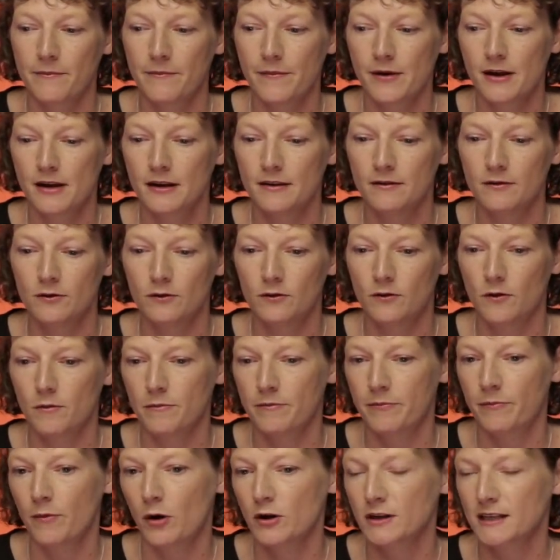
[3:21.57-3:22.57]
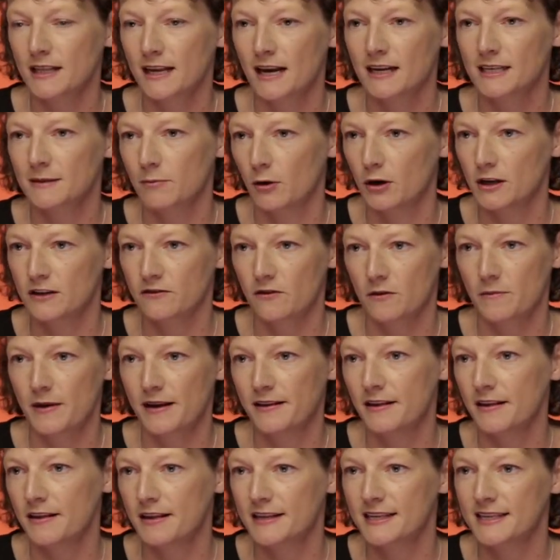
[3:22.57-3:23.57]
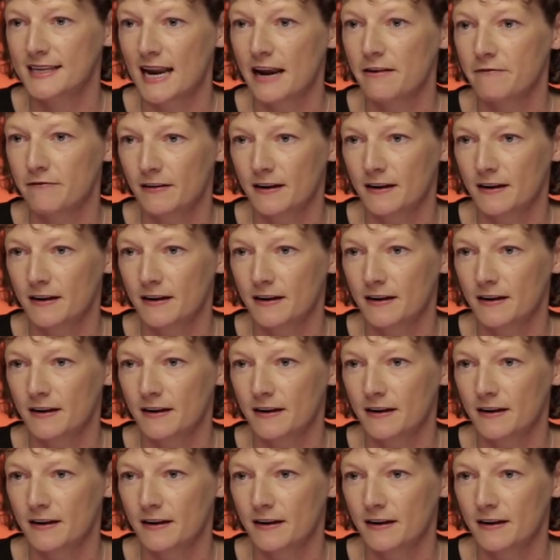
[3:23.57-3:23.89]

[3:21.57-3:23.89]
you know, mostly I suppose from either the state